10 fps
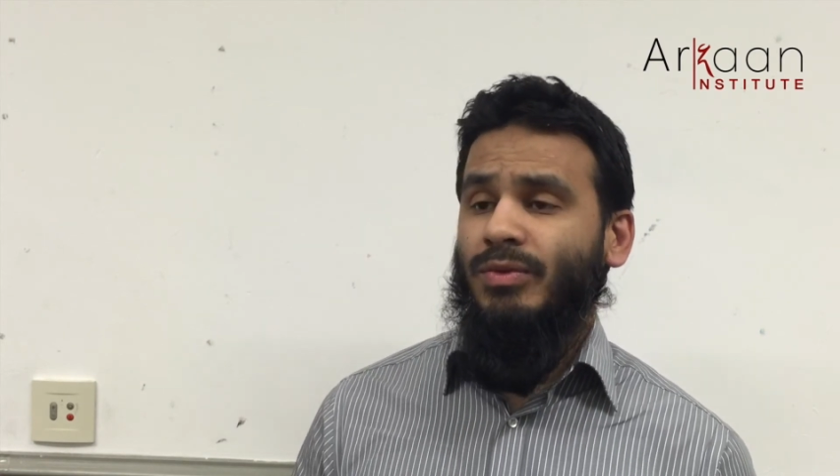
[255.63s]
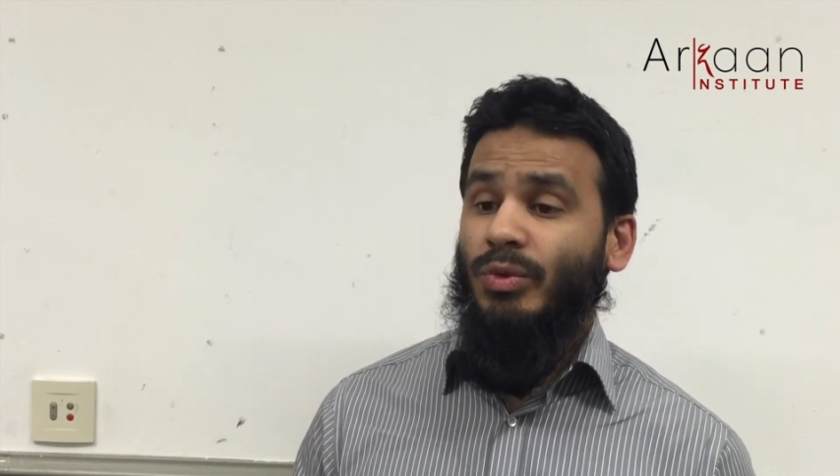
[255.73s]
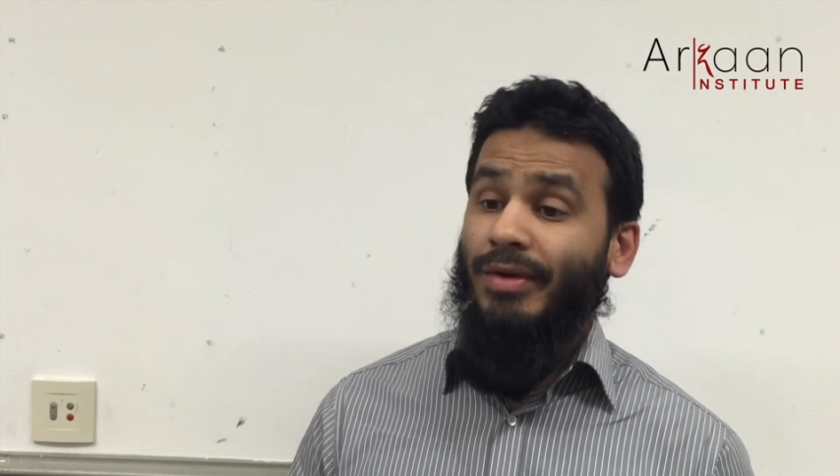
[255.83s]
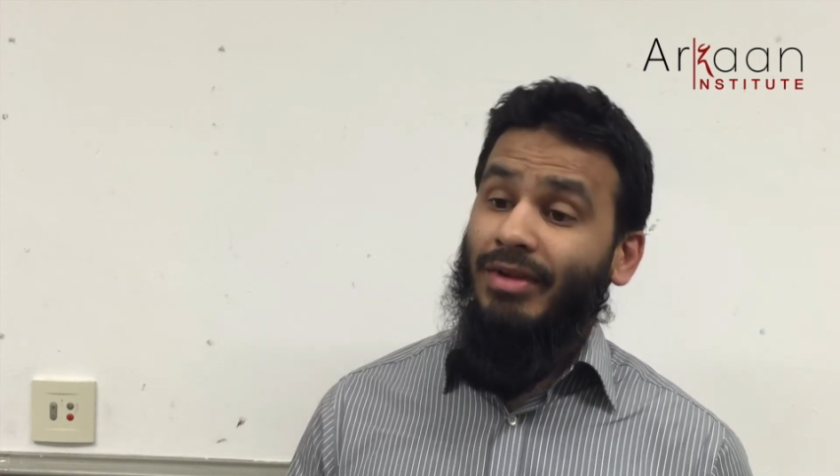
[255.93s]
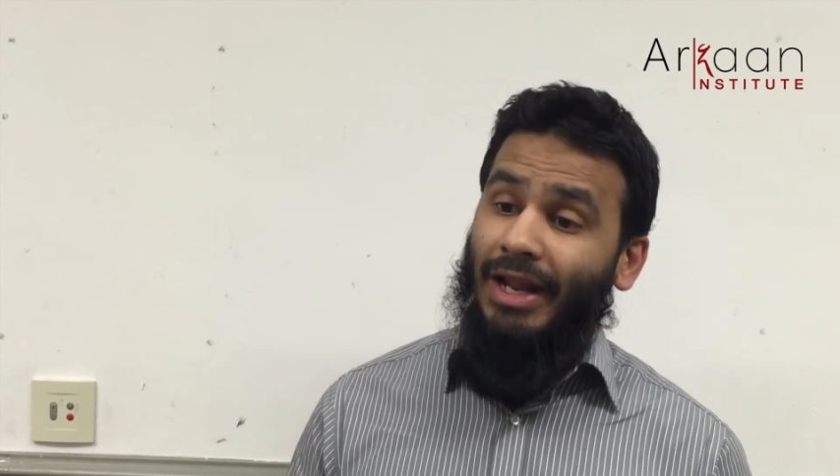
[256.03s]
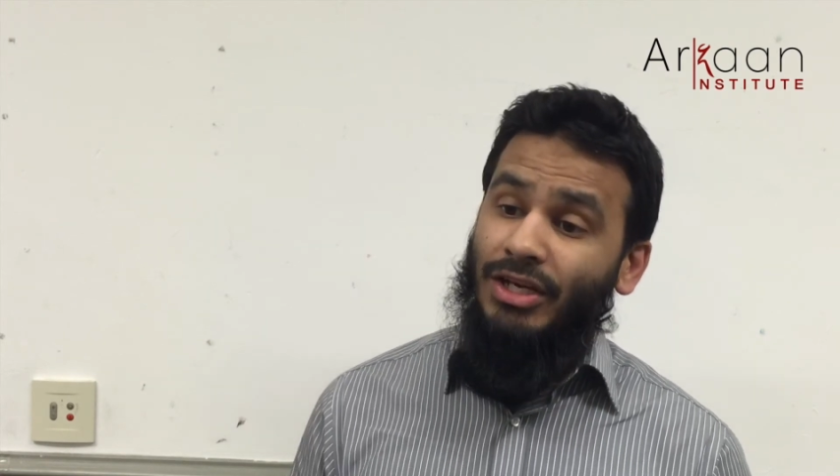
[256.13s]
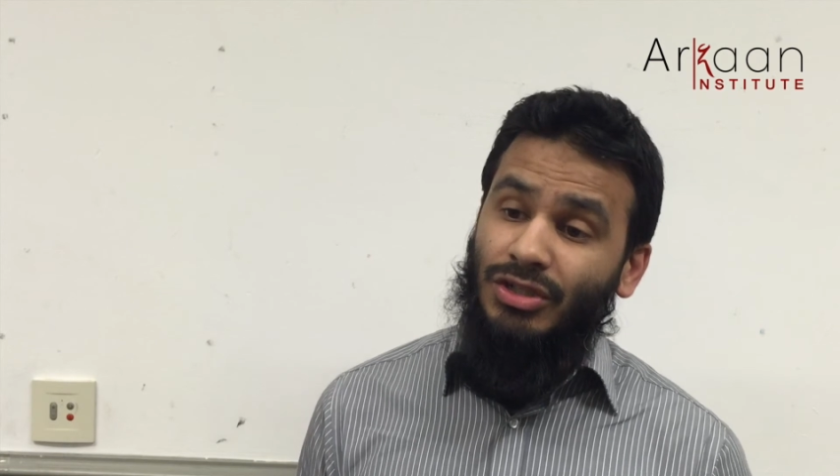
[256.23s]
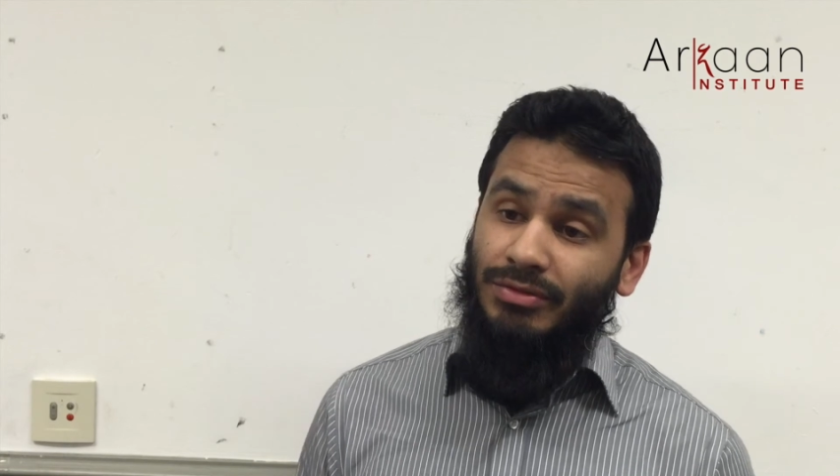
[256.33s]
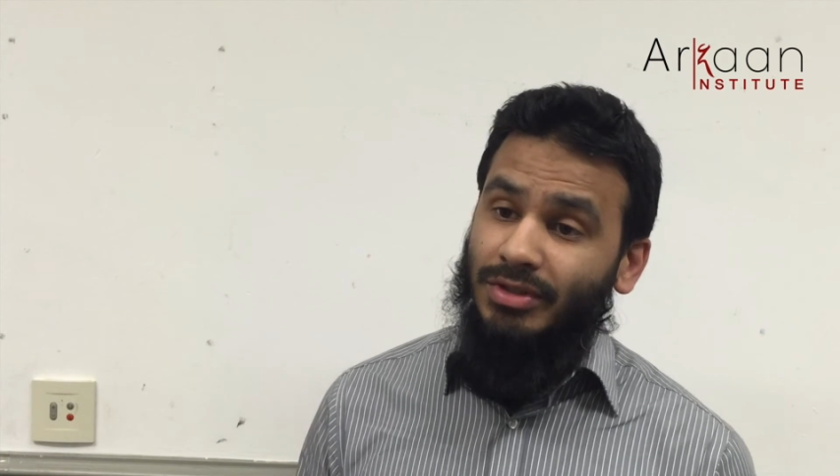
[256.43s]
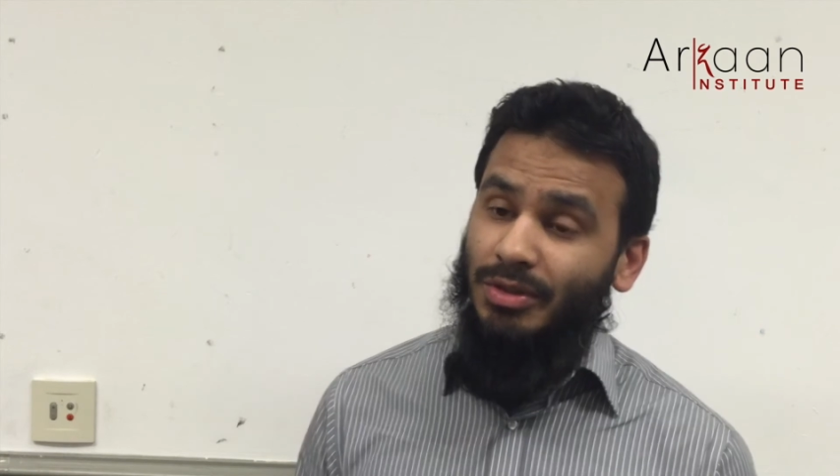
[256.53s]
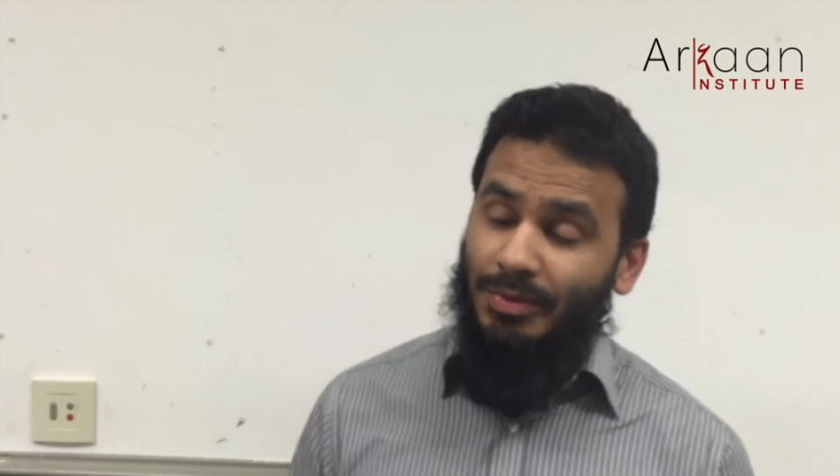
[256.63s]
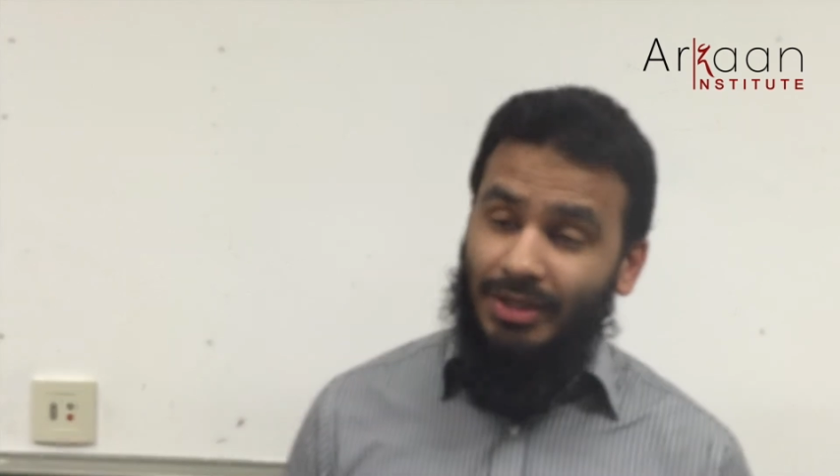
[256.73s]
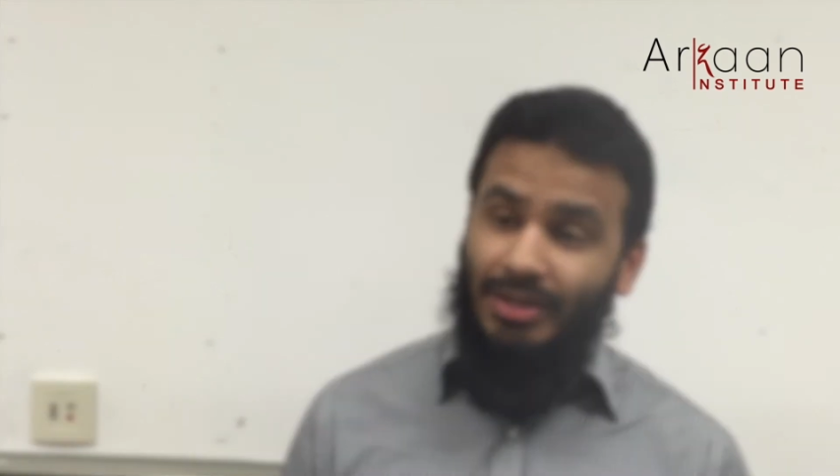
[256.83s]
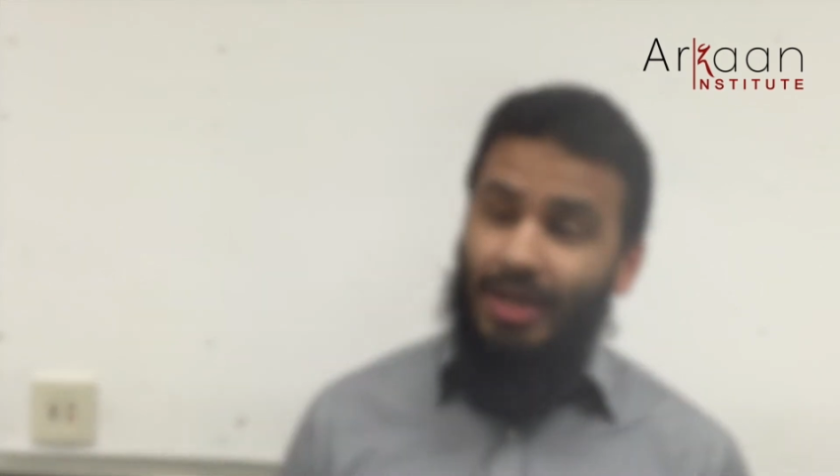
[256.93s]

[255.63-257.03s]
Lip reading: for revelation for some of these